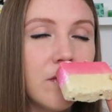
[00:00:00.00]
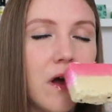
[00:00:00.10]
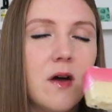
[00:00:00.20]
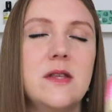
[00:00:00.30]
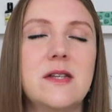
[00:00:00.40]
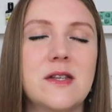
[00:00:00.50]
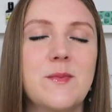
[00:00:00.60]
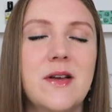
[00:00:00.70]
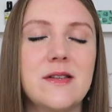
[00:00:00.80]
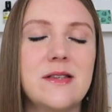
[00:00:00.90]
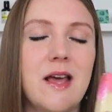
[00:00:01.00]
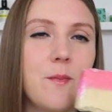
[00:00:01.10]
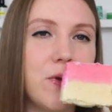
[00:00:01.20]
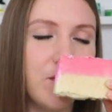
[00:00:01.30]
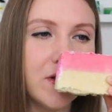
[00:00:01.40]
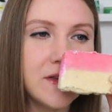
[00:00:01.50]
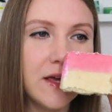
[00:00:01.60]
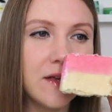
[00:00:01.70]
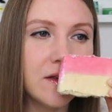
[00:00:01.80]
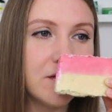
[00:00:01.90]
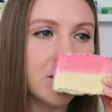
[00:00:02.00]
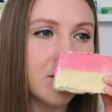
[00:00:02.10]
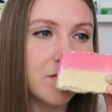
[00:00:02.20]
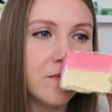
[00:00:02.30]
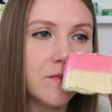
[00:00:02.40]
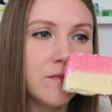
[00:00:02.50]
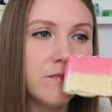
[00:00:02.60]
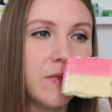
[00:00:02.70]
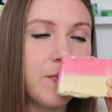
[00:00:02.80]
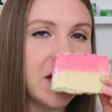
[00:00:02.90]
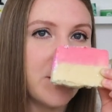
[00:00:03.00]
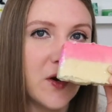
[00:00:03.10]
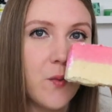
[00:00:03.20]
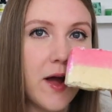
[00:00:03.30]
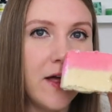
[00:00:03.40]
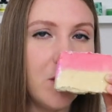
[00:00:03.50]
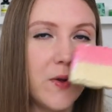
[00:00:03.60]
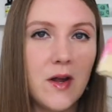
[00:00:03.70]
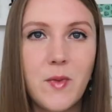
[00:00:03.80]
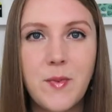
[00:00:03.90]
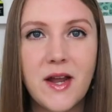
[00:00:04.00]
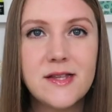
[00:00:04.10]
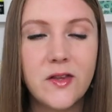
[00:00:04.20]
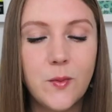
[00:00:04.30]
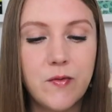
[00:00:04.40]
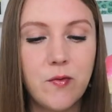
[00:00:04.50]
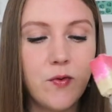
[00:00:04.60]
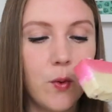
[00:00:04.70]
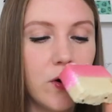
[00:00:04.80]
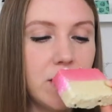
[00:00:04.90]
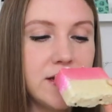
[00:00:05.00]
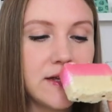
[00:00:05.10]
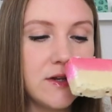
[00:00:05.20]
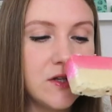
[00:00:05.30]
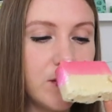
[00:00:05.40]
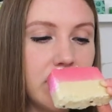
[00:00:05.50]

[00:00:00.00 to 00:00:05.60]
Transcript: Oh, it still smells the same, but it feels like maybe it's been a while, but maybe it has a little bit of a florally scent to